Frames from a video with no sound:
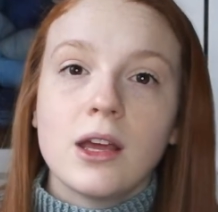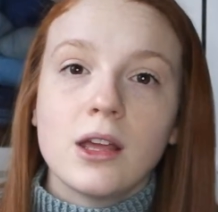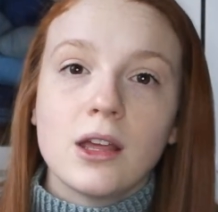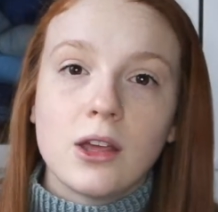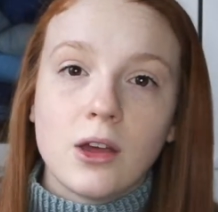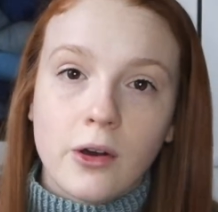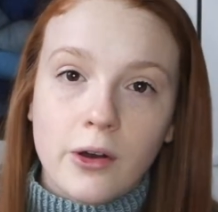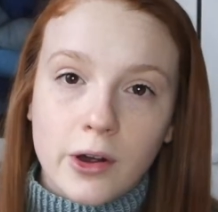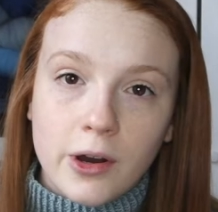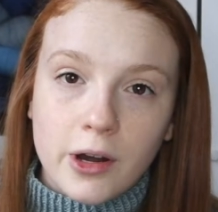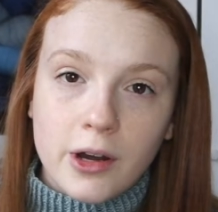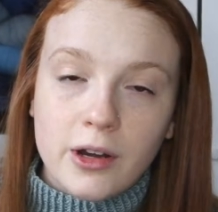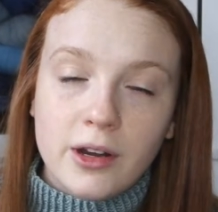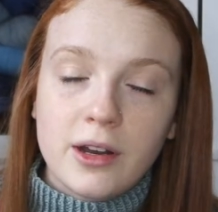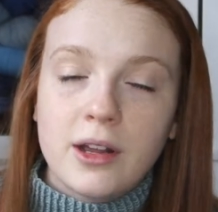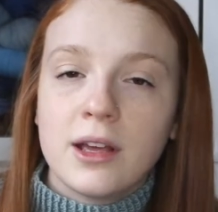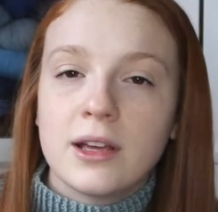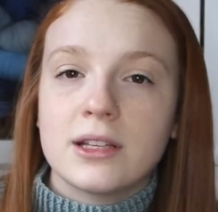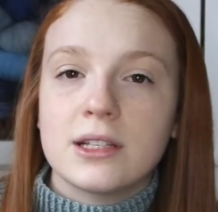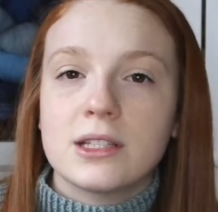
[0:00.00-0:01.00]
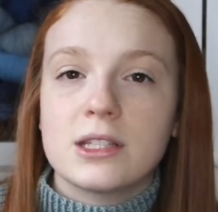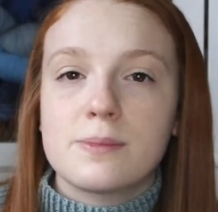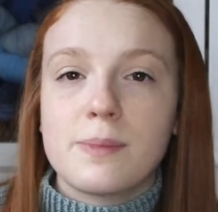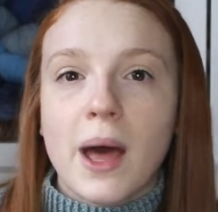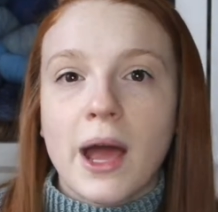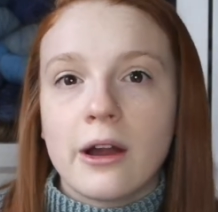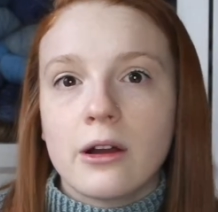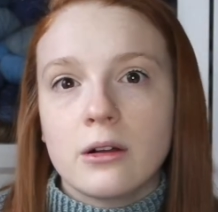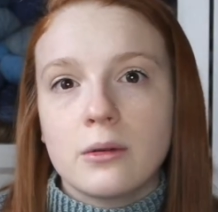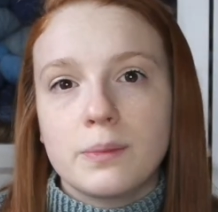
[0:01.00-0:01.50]
yarn
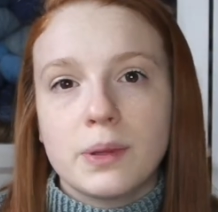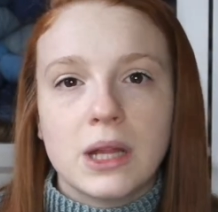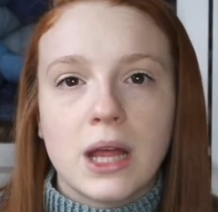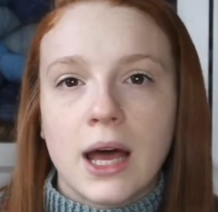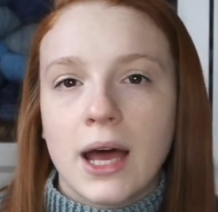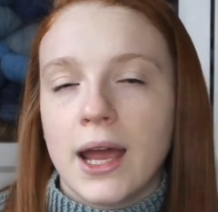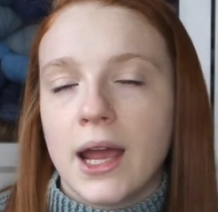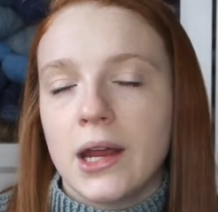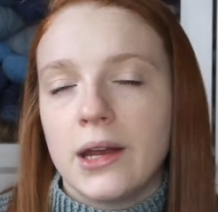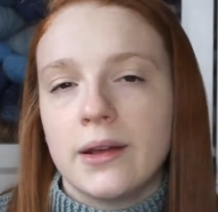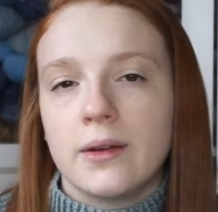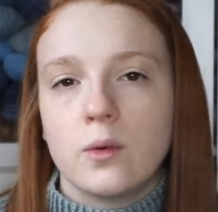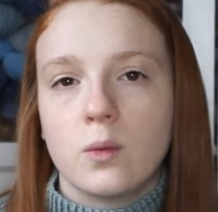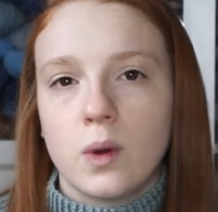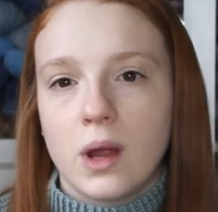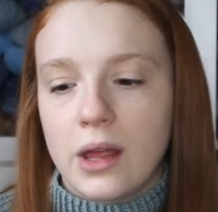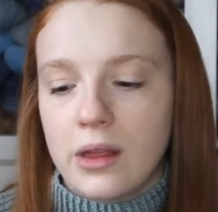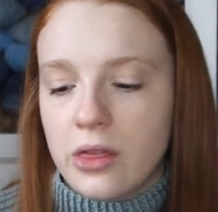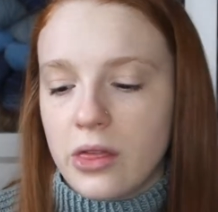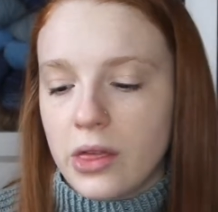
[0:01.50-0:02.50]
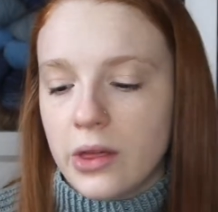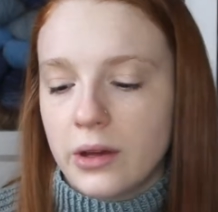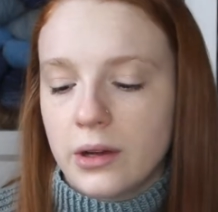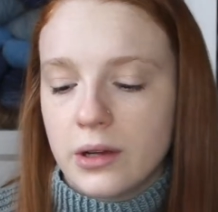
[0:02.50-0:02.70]
spiral plied with